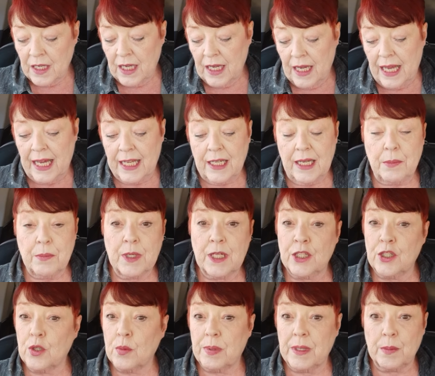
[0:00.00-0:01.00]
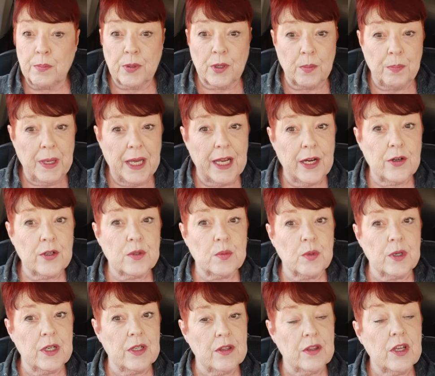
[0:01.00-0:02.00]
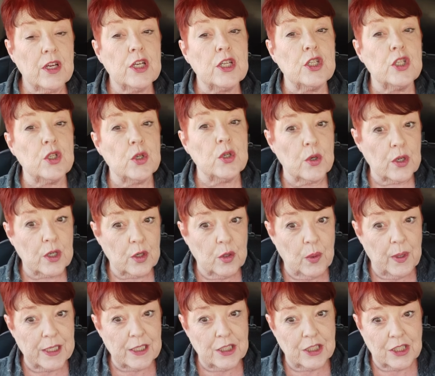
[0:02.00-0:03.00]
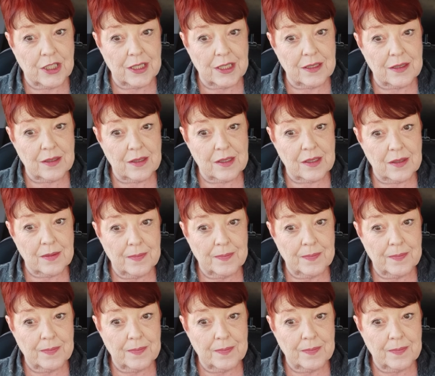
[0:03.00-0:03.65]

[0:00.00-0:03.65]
And you'll be prepared with your questions